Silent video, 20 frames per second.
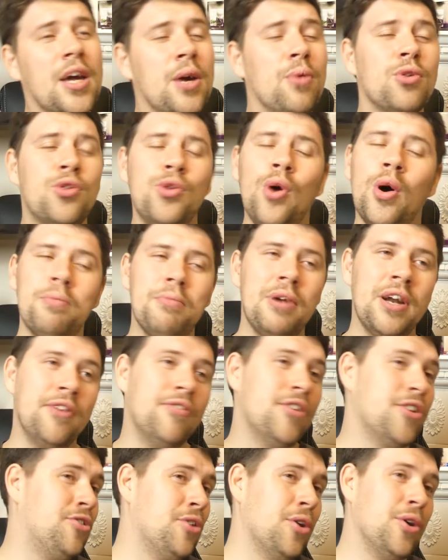He would normally
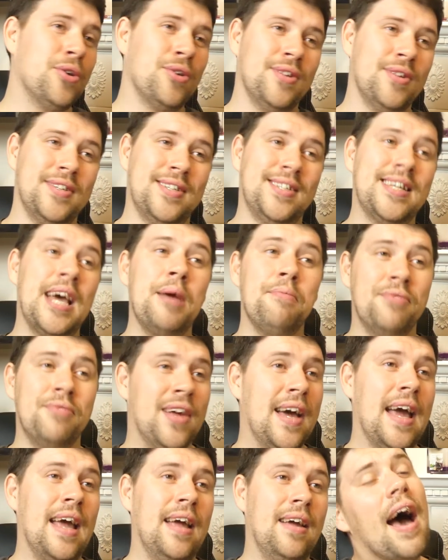return on the same
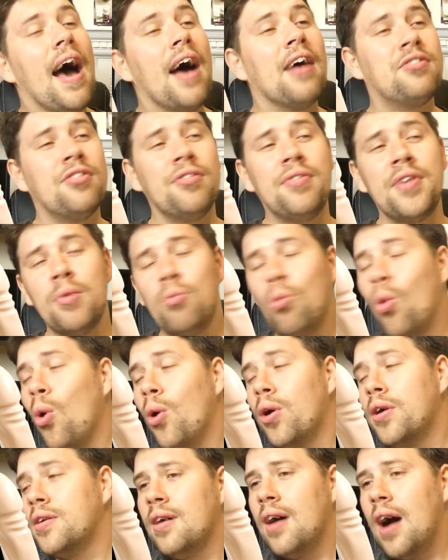day. As a
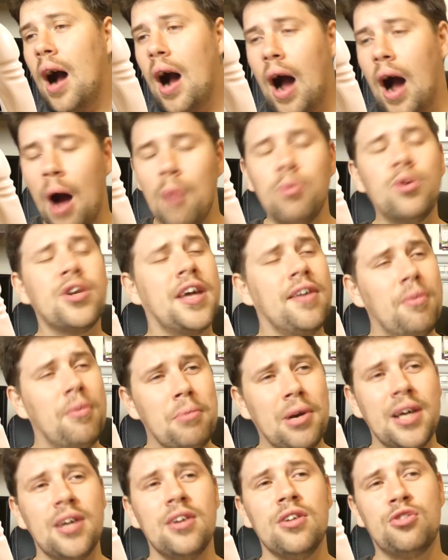reward, I would give him
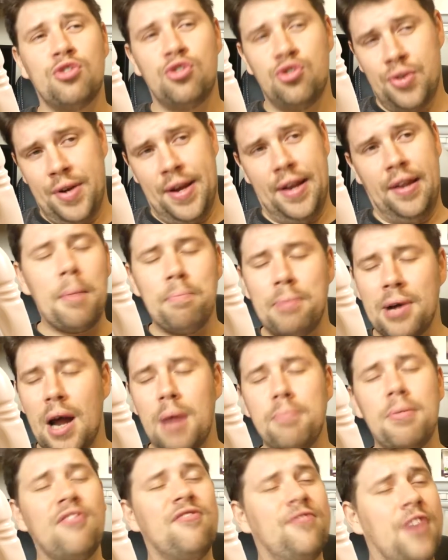a little treat, but
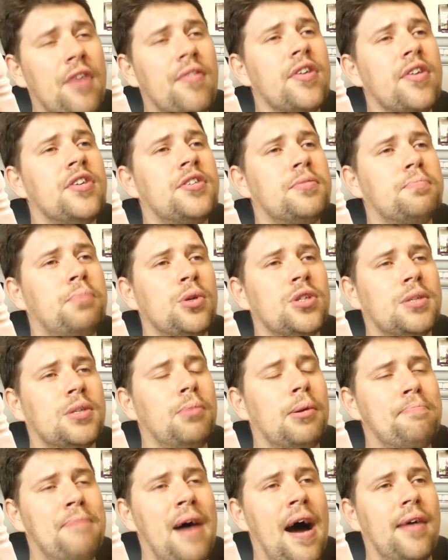I'm a very
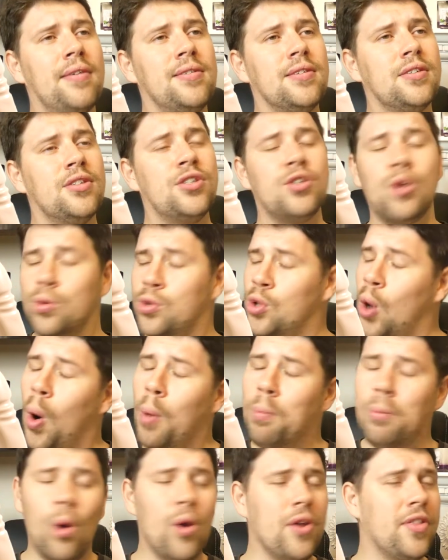responsible parent, so no
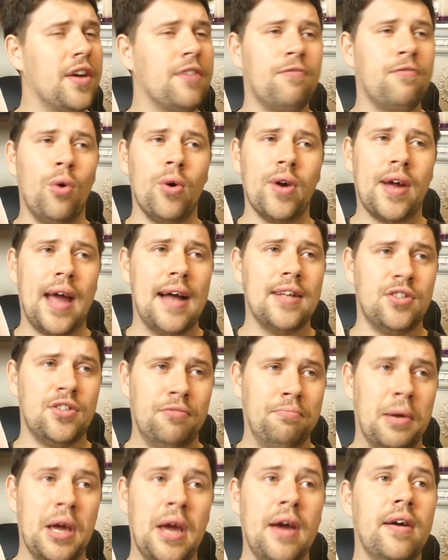more than 4 cans
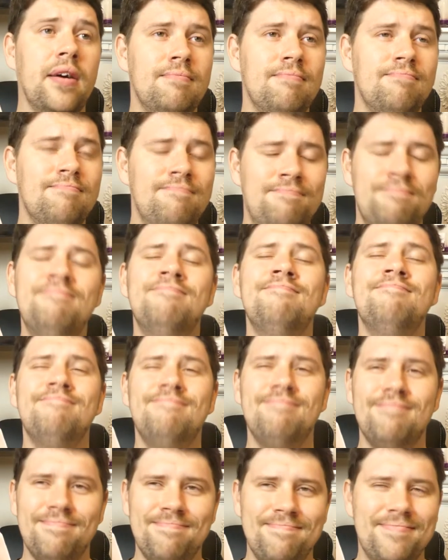of beer.
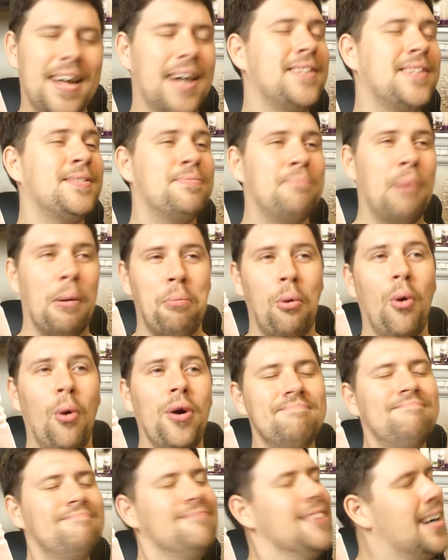That's my
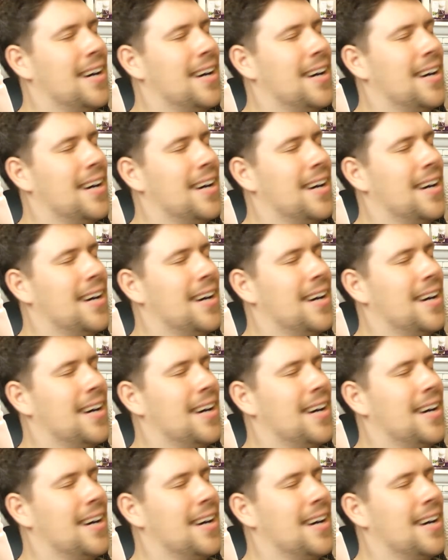boy.